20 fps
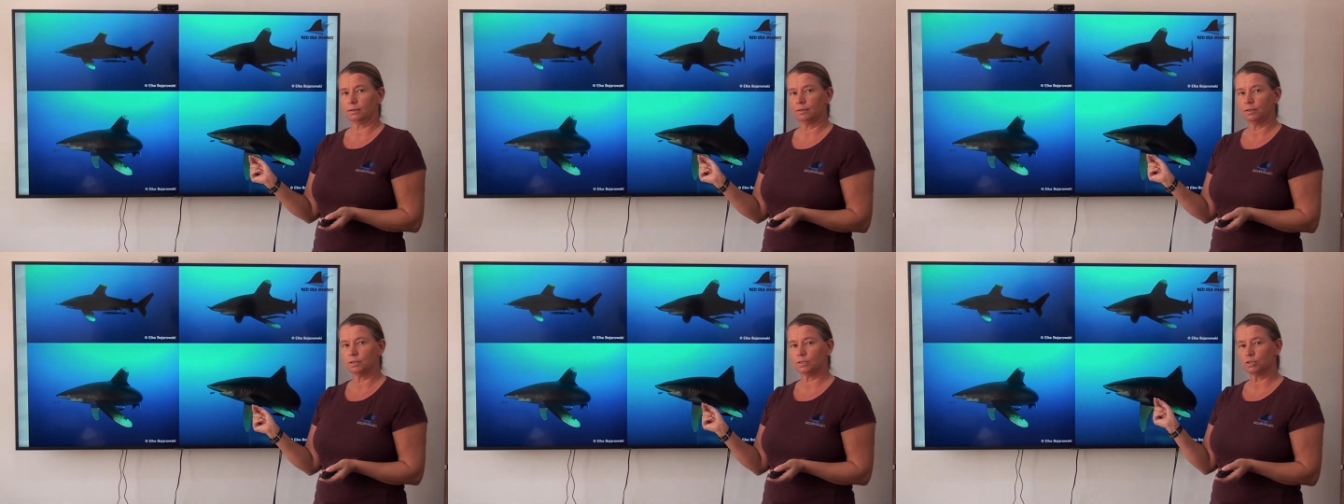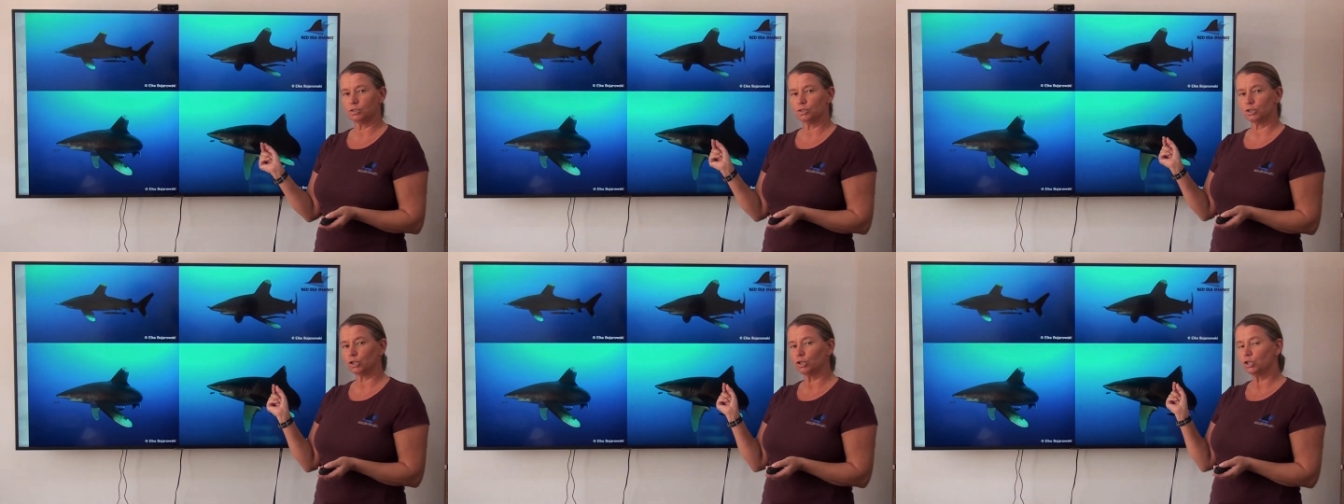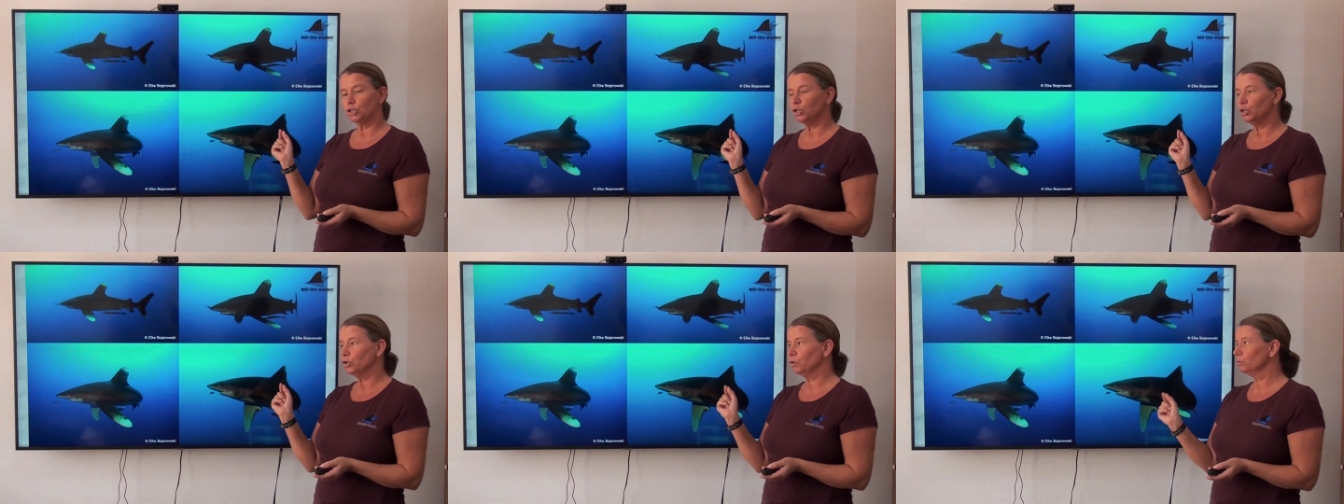This is a
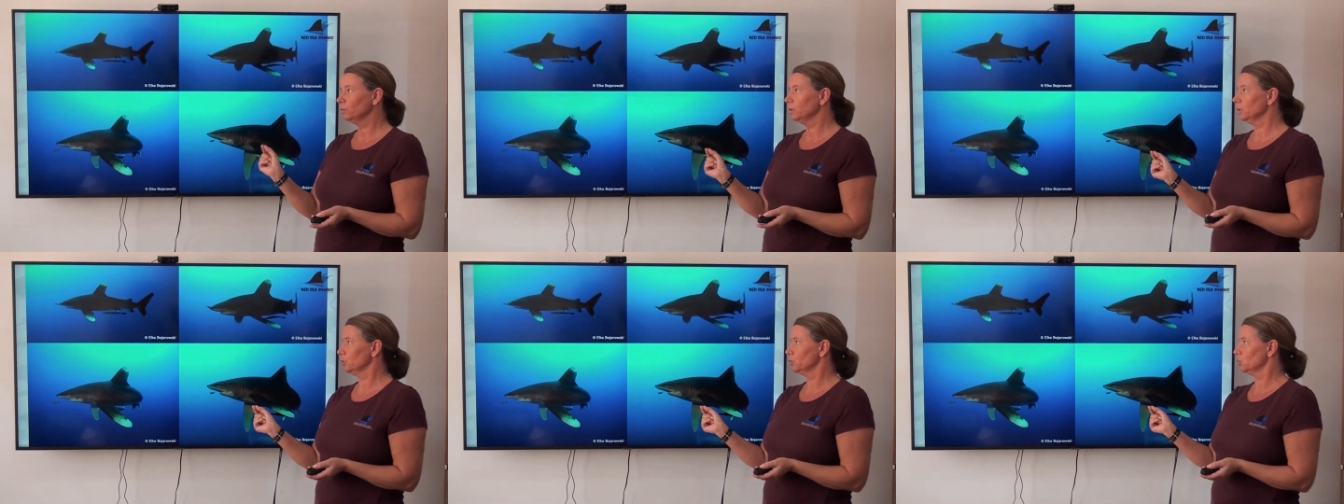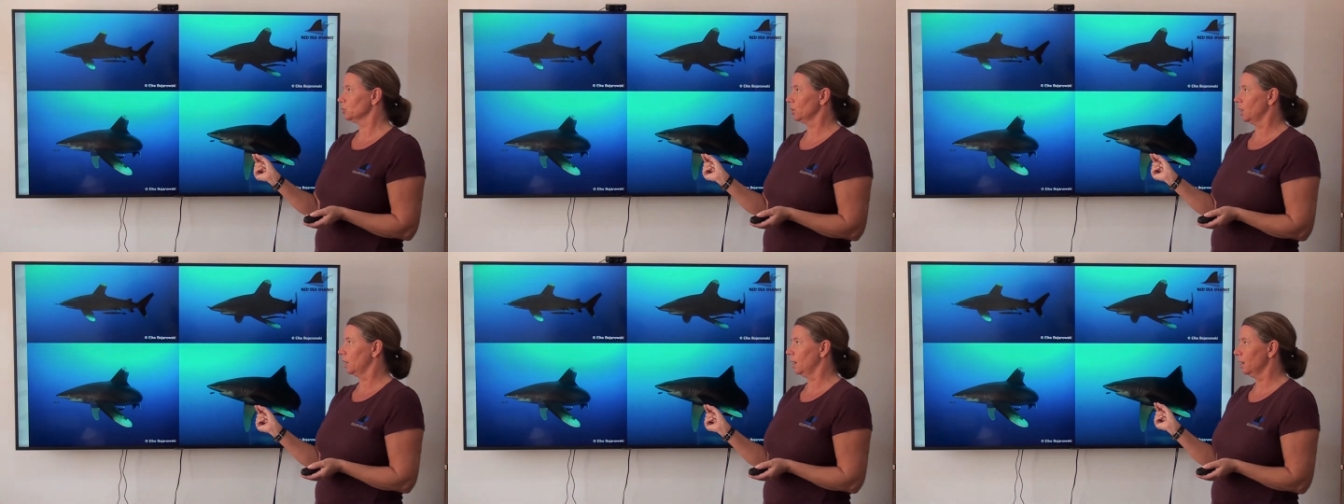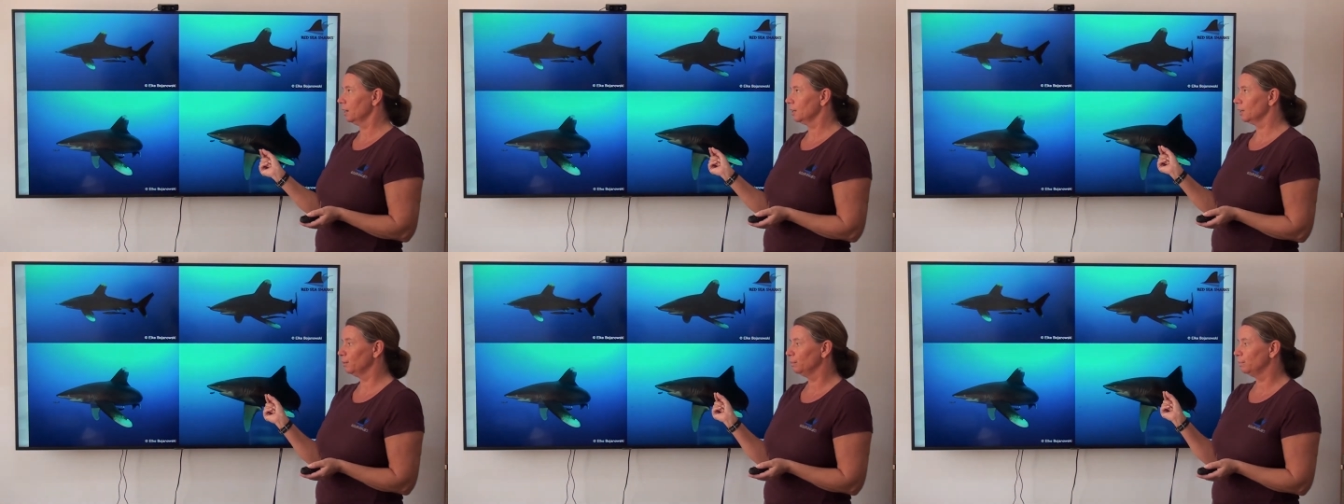curious
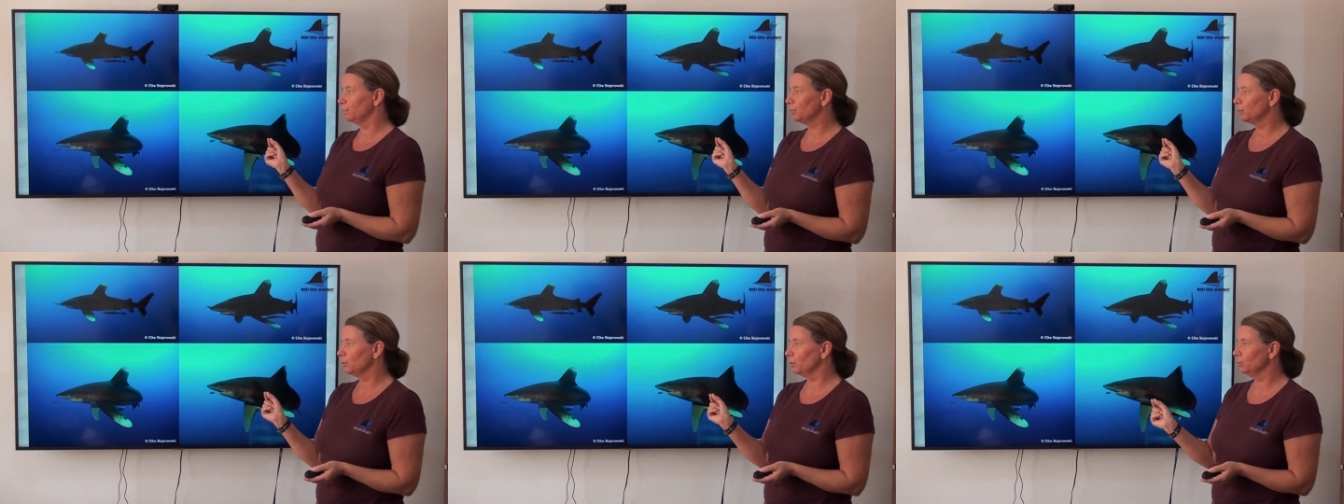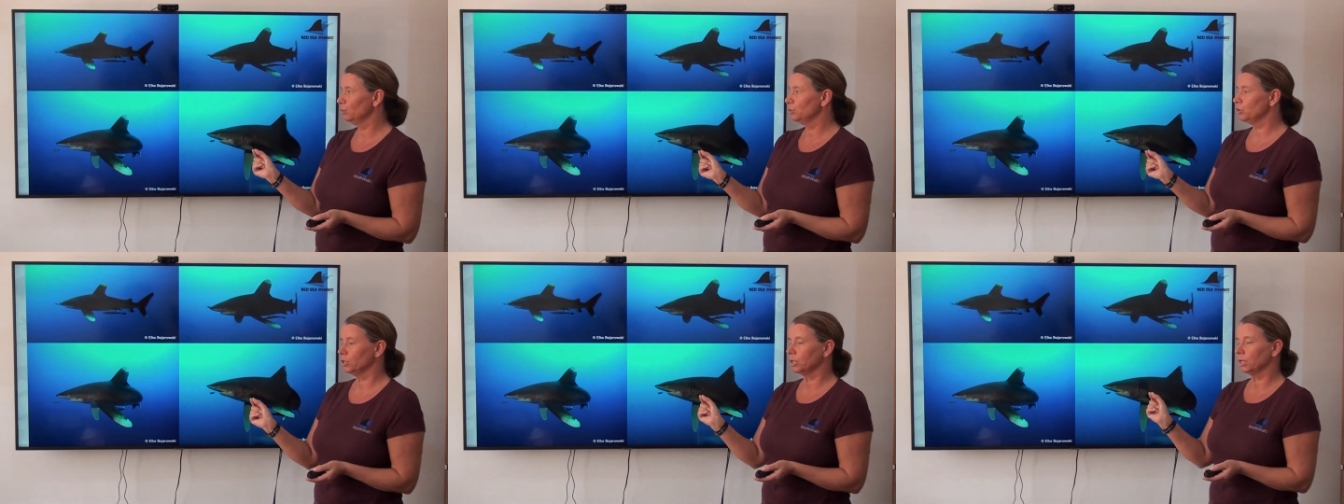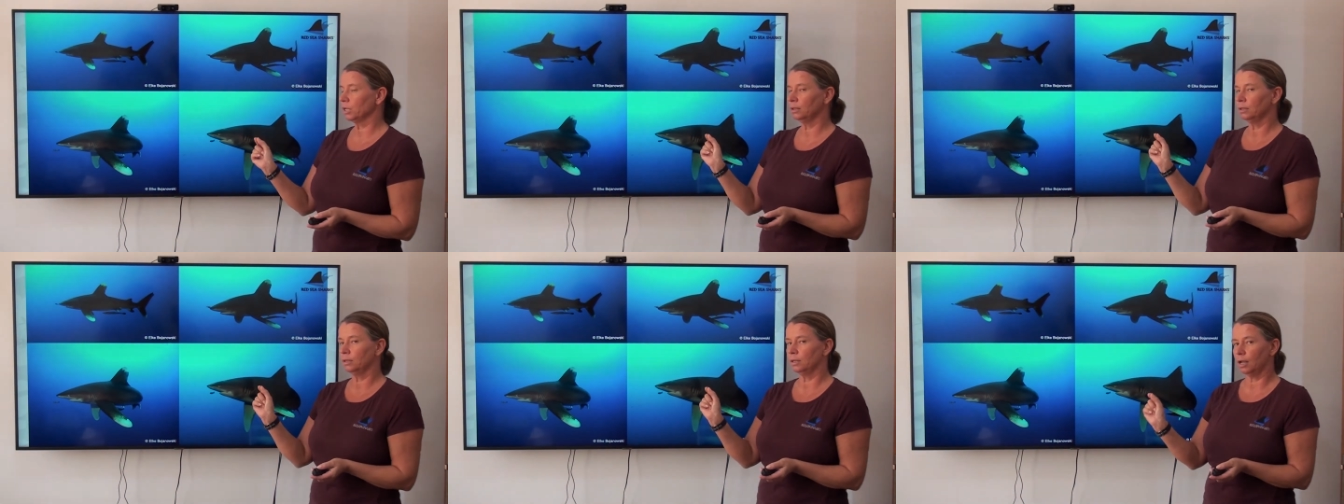shark
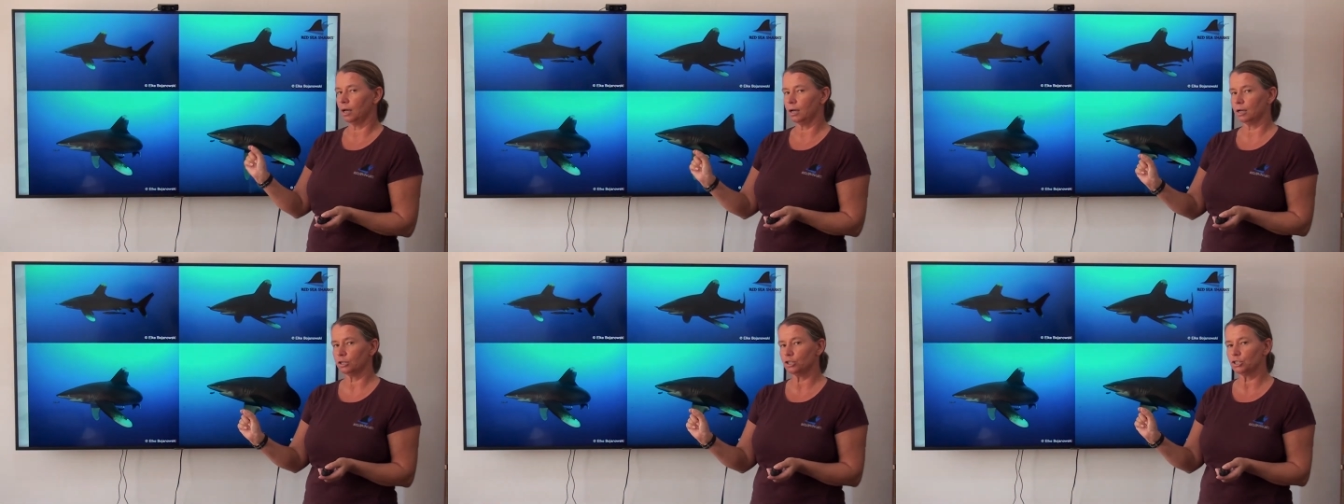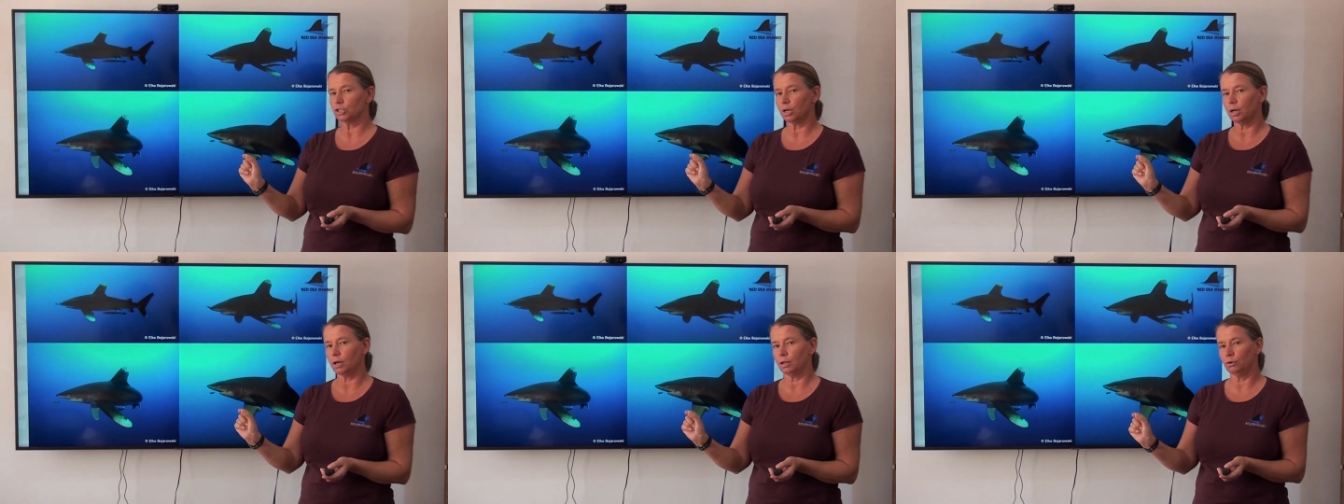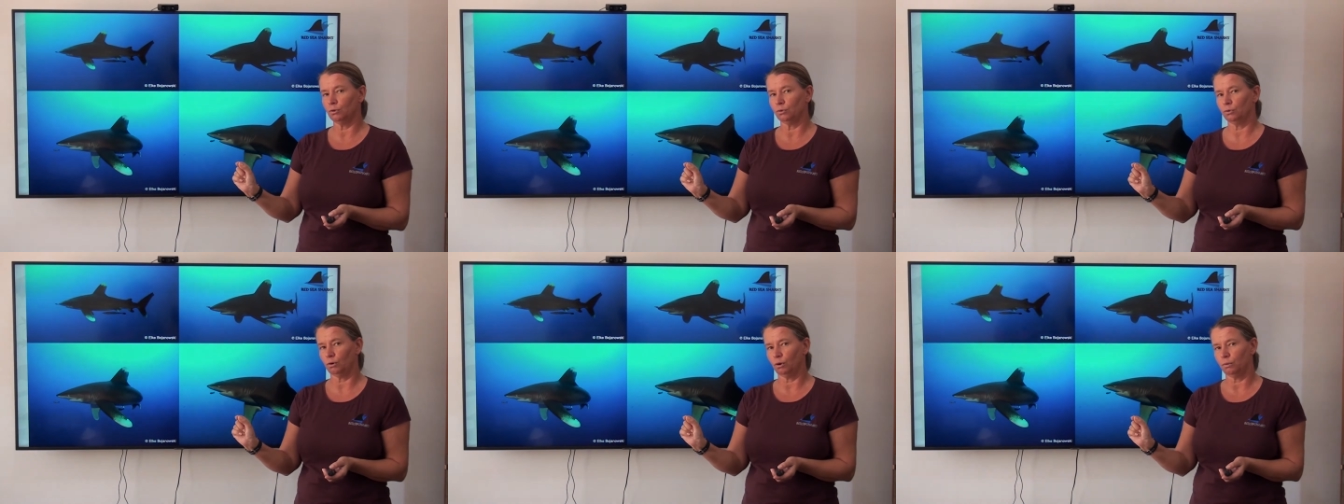approaching a large
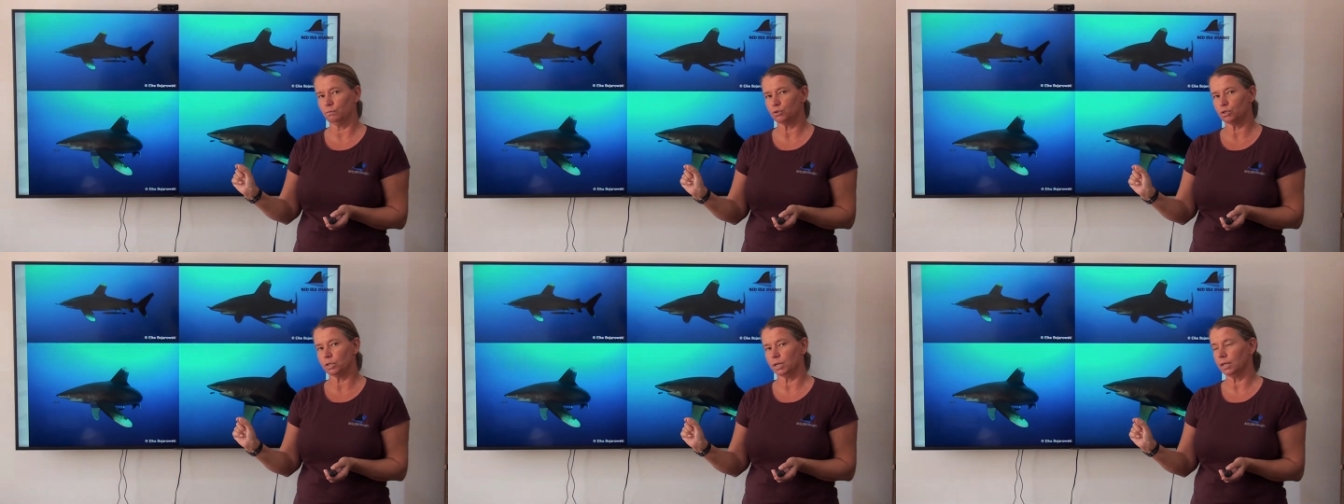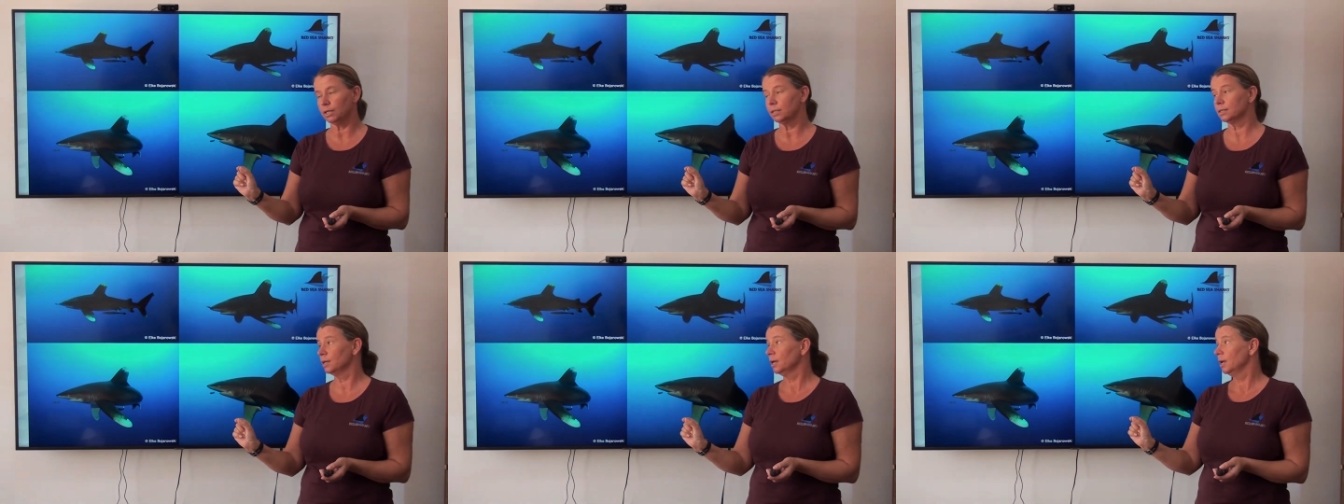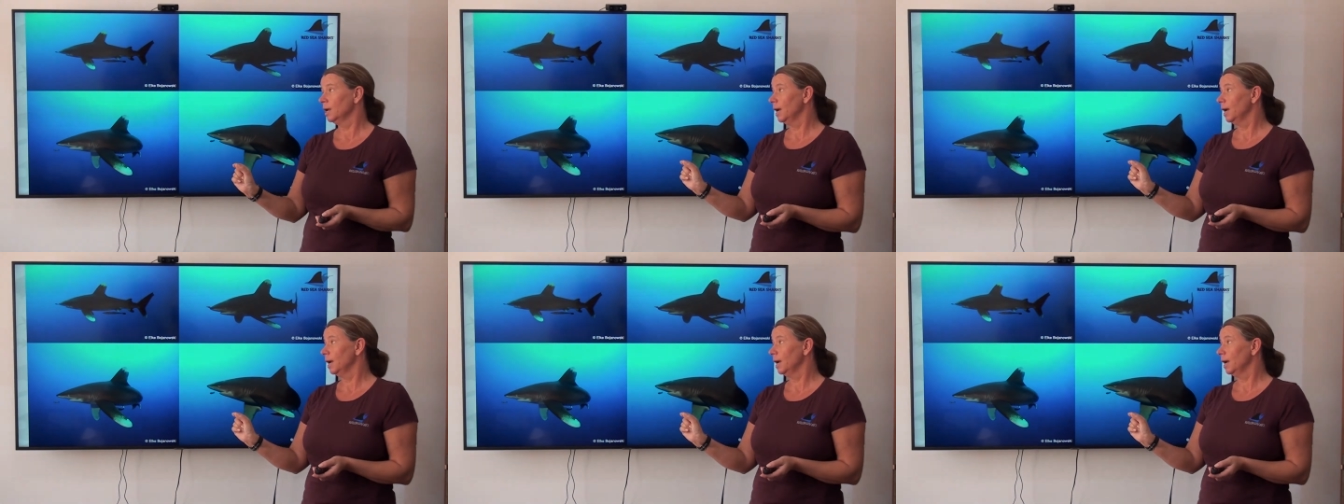unknown object